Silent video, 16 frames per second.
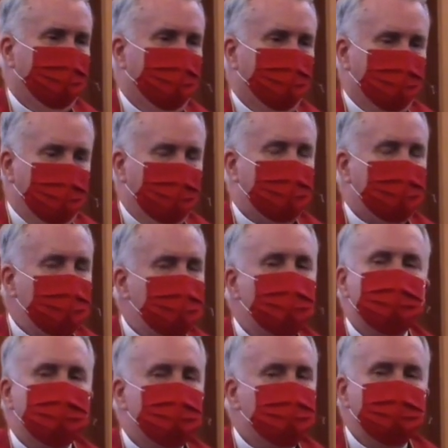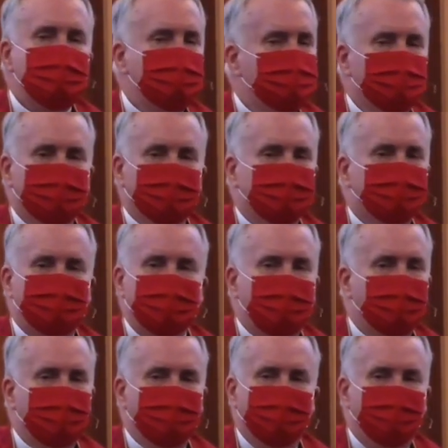But it is,
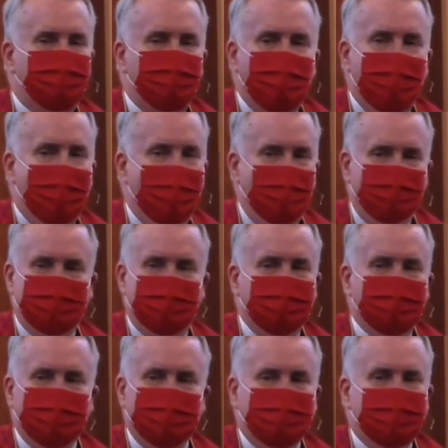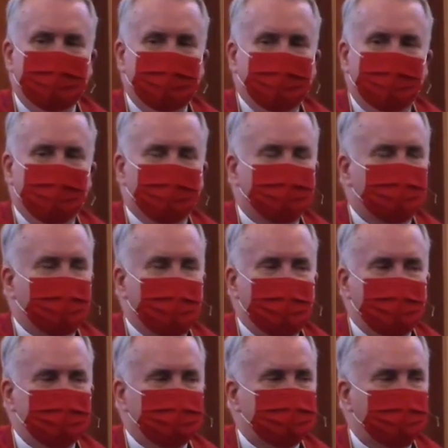in fact, the
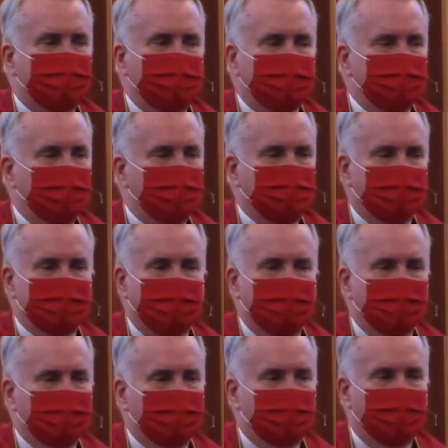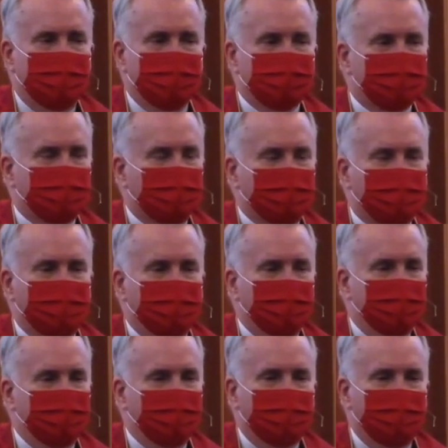signs of the liberty that God is working
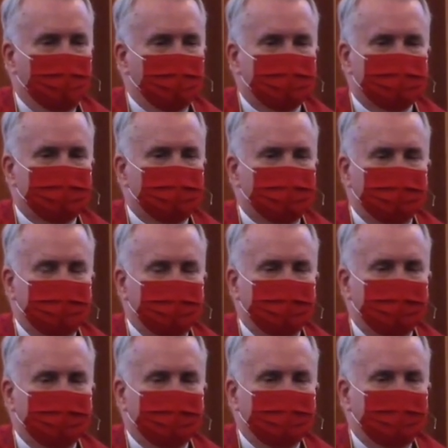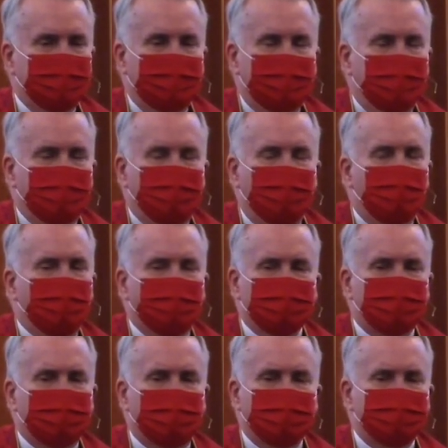within us. It pours
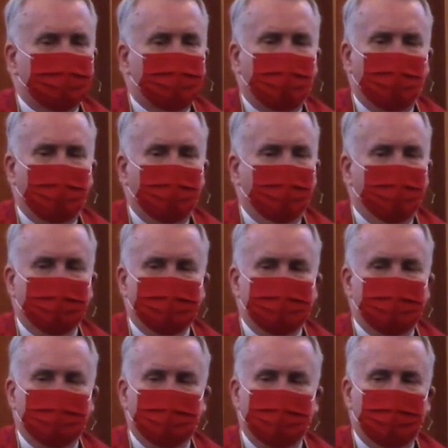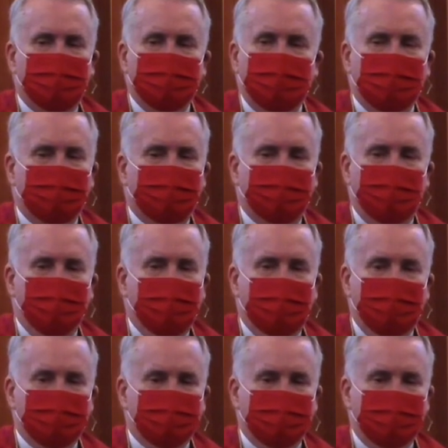in us courage that we could never
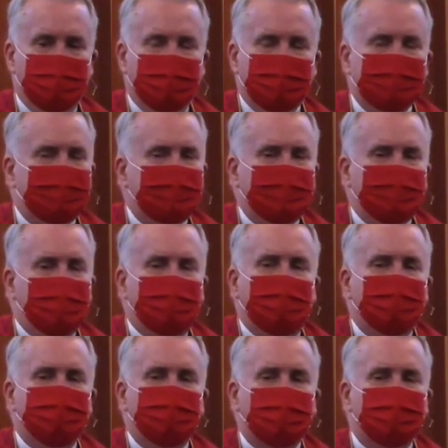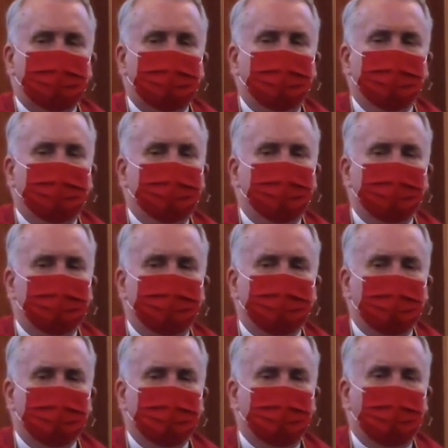imagine. It gives us a level of
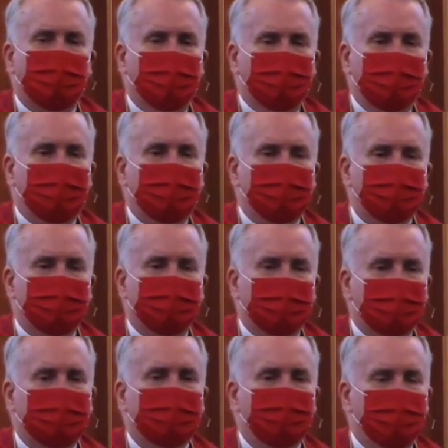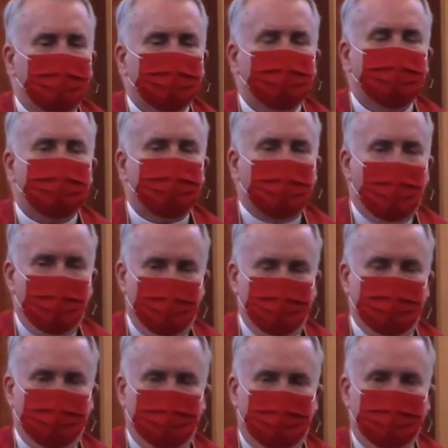determination that can be astonishing